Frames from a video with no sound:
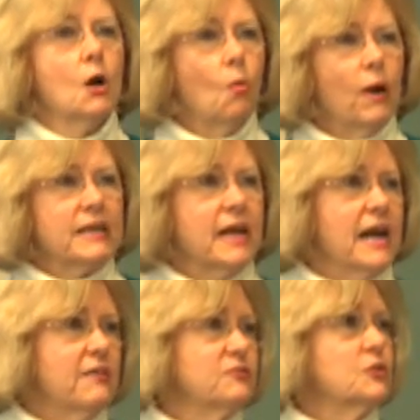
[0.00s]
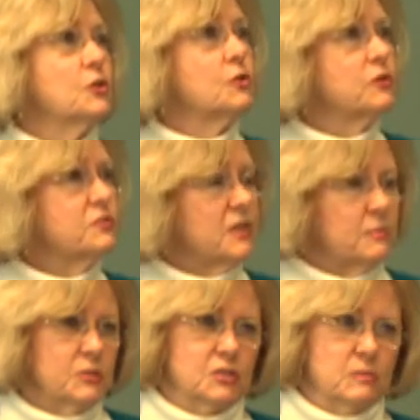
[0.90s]
one afternoon of
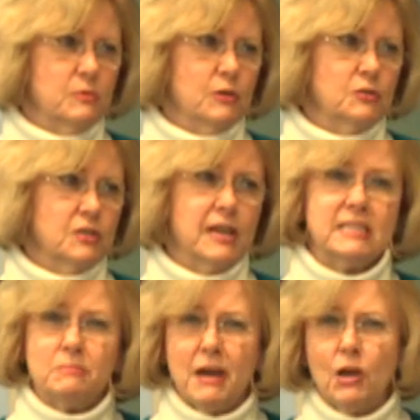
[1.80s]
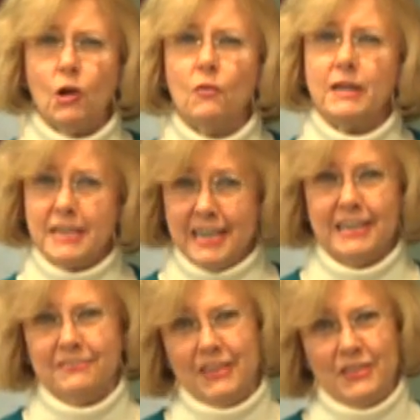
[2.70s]
substance abuse, and that's about all they
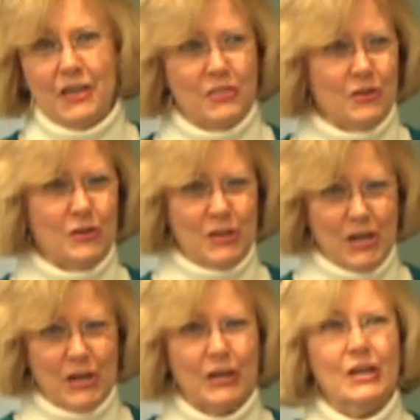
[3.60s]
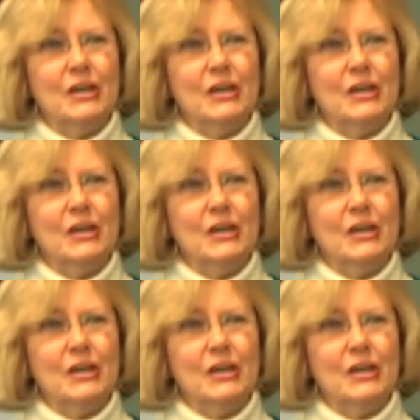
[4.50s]
get in that third year.